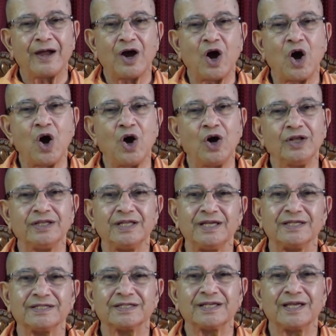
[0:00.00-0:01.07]
all
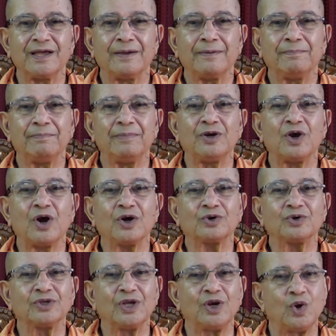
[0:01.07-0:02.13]
these belong
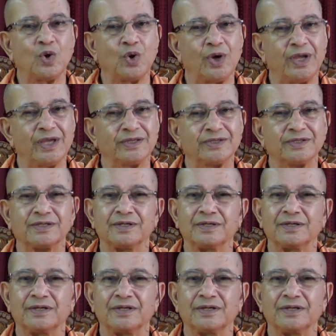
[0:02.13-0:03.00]
to the lowest.